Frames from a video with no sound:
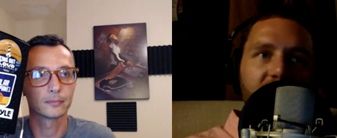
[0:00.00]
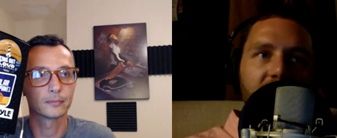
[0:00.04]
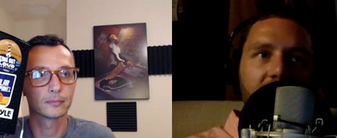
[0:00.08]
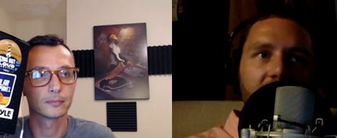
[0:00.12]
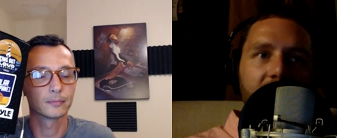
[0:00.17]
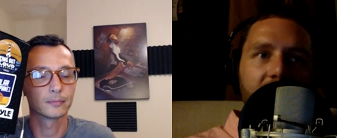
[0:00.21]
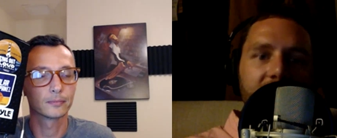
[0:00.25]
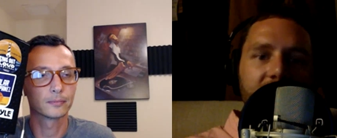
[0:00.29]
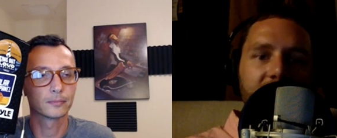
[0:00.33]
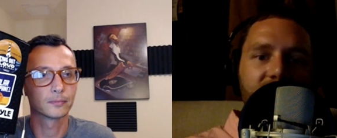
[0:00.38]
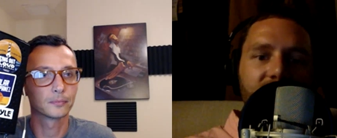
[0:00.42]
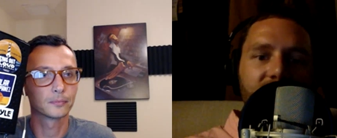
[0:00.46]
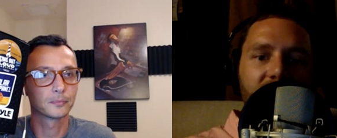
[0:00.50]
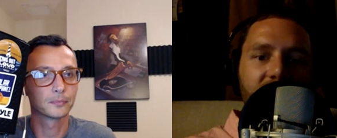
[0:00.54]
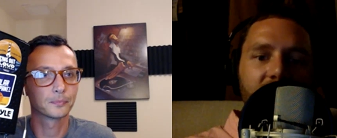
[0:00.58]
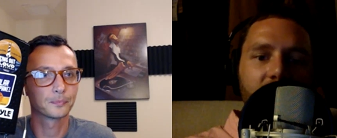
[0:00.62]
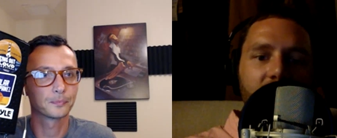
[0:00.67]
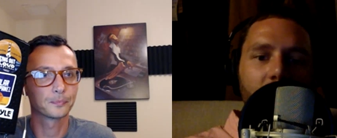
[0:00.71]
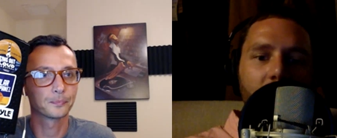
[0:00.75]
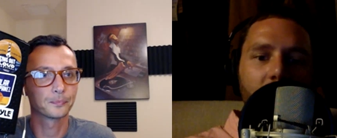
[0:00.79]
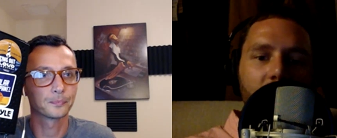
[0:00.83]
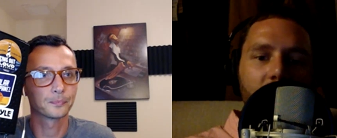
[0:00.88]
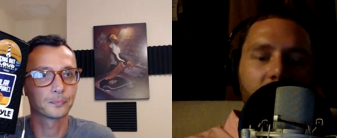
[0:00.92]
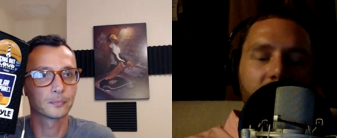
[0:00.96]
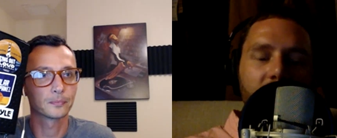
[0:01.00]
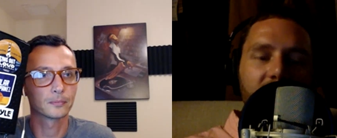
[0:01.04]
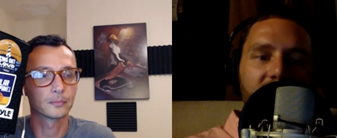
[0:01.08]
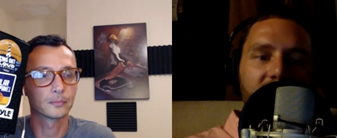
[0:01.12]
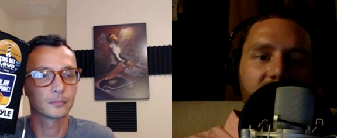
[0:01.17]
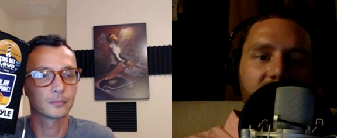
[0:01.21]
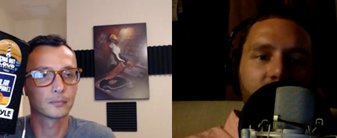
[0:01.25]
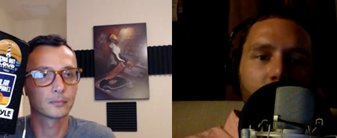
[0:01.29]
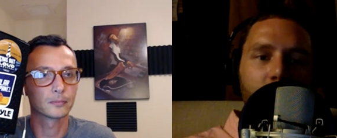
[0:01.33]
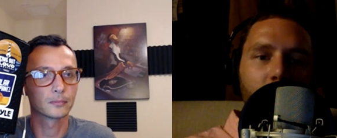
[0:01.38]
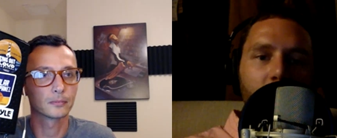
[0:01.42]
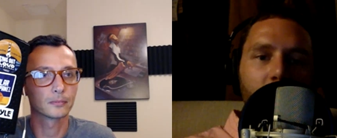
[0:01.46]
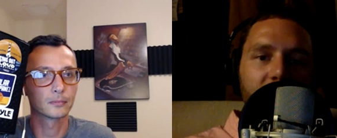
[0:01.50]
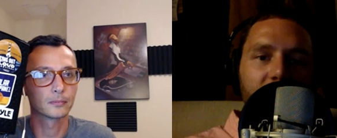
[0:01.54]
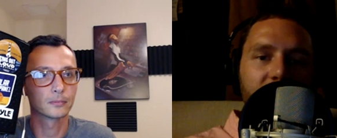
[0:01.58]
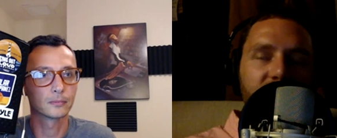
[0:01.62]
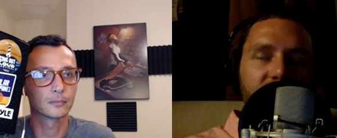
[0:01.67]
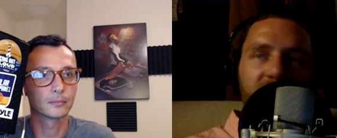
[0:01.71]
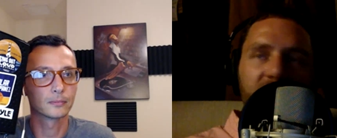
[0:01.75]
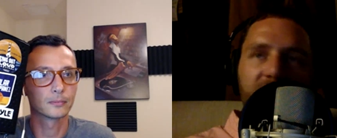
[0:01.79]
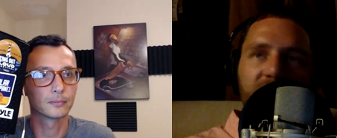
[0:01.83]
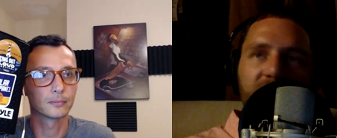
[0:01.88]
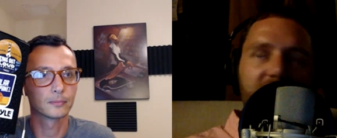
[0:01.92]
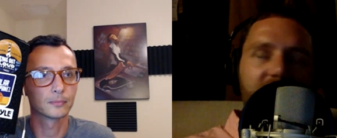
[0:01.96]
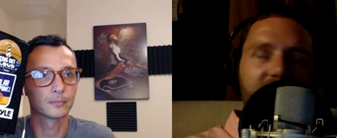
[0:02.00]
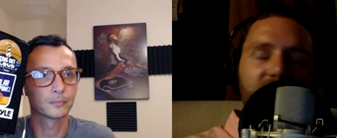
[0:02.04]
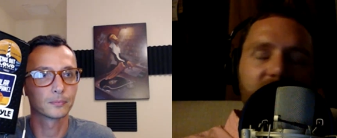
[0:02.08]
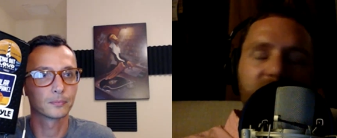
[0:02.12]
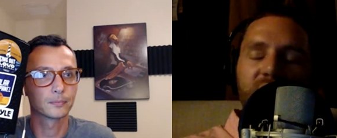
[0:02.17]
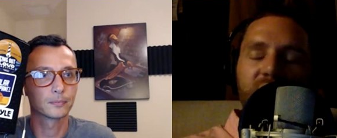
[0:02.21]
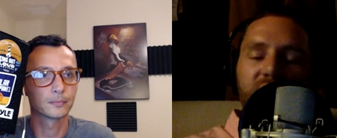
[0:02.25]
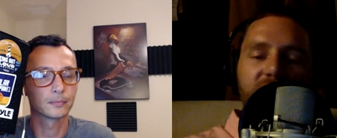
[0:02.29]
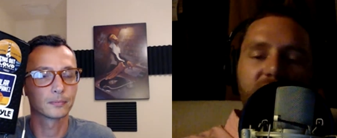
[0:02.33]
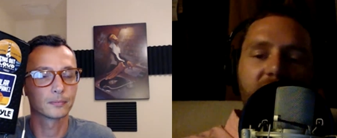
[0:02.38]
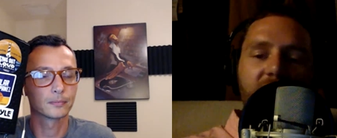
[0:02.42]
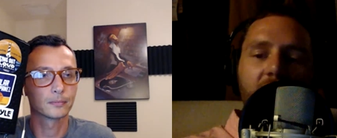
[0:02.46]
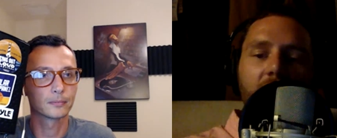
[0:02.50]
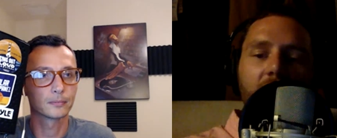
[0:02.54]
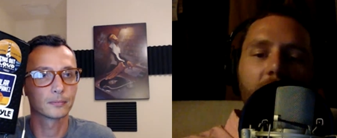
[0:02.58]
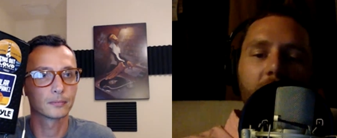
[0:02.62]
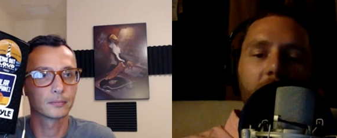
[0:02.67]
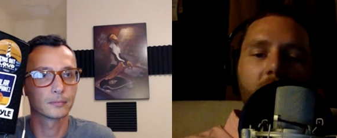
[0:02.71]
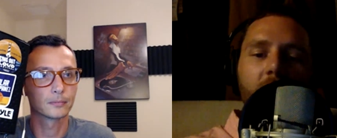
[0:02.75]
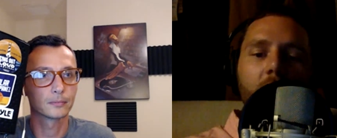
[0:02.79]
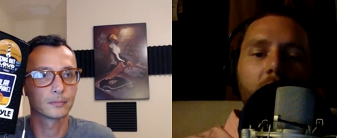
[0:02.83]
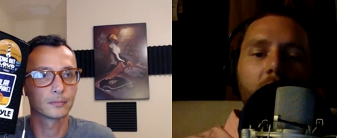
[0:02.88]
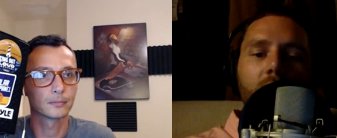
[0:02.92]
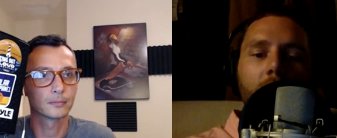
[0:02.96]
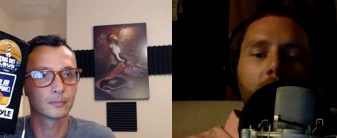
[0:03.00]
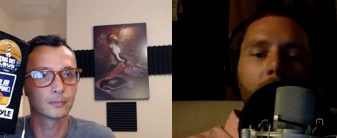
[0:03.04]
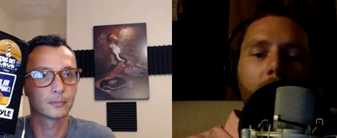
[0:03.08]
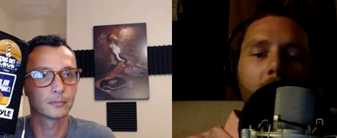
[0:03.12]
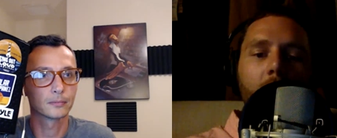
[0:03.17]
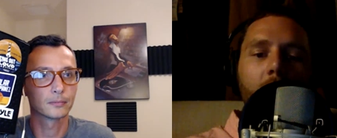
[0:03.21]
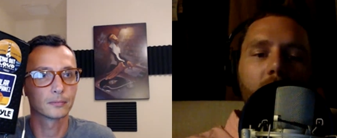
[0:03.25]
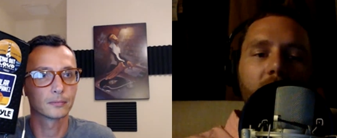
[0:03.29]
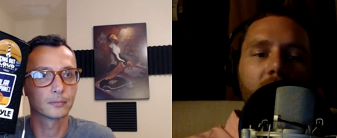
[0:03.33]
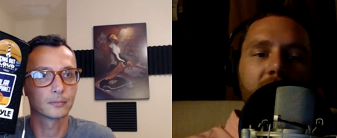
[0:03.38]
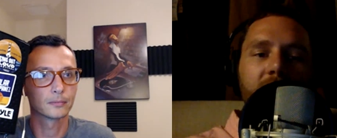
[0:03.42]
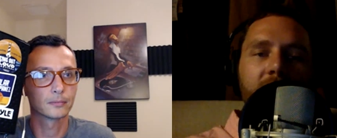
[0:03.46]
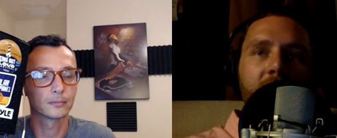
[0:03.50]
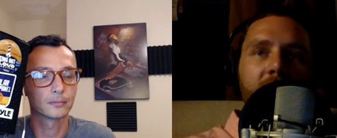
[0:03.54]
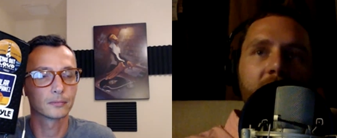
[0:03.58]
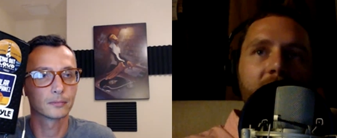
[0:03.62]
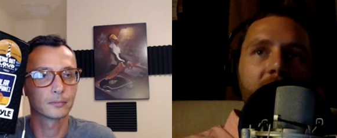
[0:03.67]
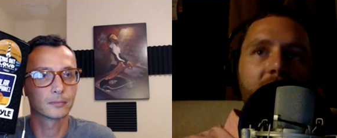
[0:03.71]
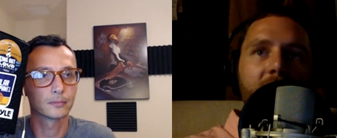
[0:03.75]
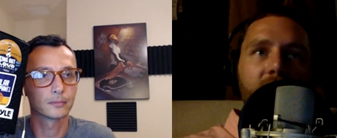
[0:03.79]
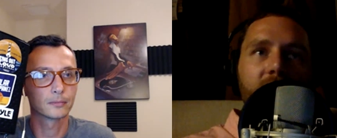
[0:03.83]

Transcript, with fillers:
Speaker 1: is that high, it's like, well, if if, if he doesn't develop at all remotely,